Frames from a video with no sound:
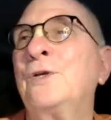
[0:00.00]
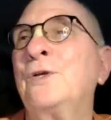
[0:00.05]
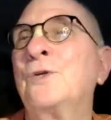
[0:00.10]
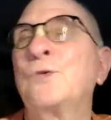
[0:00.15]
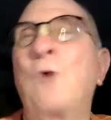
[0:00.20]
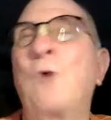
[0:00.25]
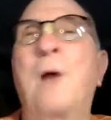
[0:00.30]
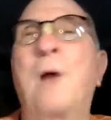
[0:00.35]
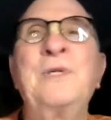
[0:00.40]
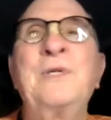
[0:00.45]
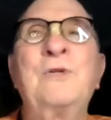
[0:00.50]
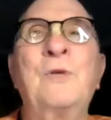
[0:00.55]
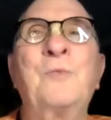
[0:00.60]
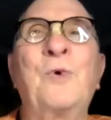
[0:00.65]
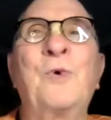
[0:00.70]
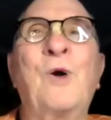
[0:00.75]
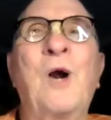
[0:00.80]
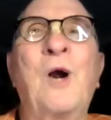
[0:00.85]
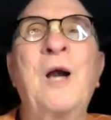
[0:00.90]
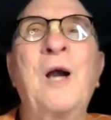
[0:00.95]
Swami
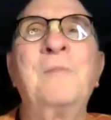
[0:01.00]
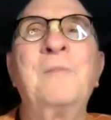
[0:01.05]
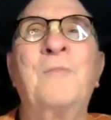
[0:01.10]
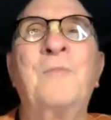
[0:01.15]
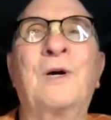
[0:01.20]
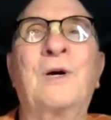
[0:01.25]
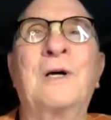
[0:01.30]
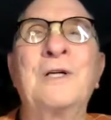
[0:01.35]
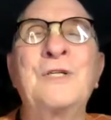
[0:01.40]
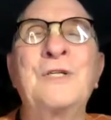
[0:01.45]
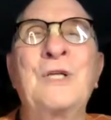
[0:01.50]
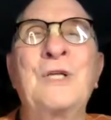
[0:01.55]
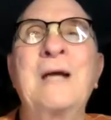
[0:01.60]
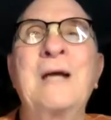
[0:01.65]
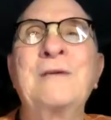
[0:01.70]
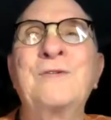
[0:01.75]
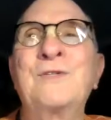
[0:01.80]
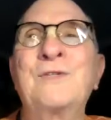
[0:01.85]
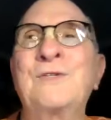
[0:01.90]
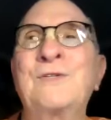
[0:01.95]
Tripurari Maharaj
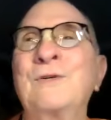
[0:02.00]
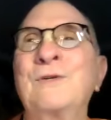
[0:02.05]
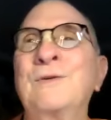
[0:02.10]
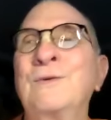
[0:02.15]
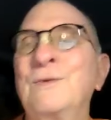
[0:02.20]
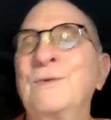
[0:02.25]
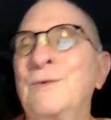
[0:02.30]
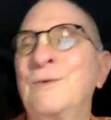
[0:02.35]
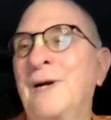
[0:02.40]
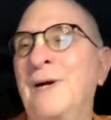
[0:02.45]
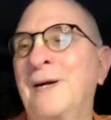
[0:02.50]
likes to